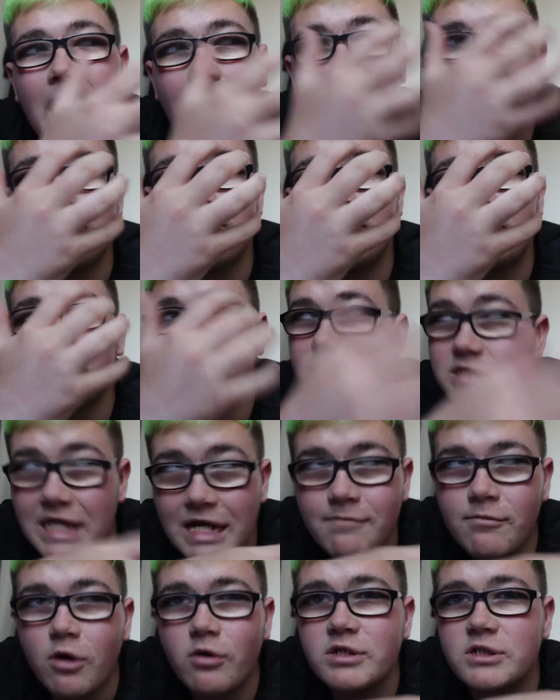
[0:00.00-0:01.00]
And because
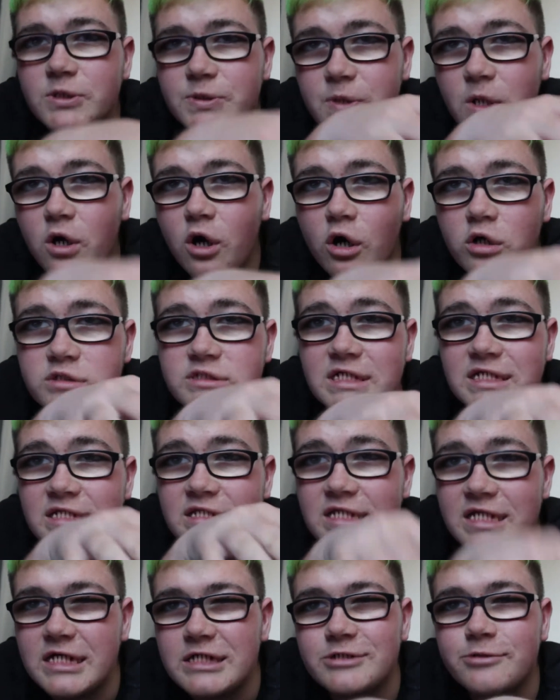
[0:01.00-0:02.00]
I'm always forced
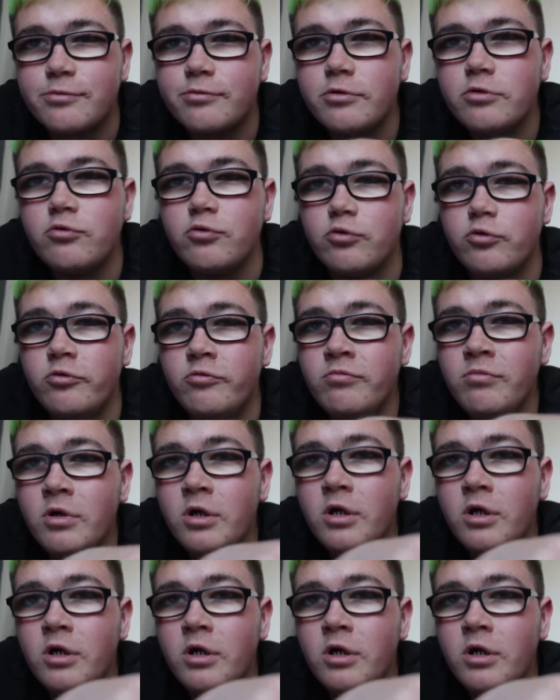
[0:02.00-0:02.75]
in this room,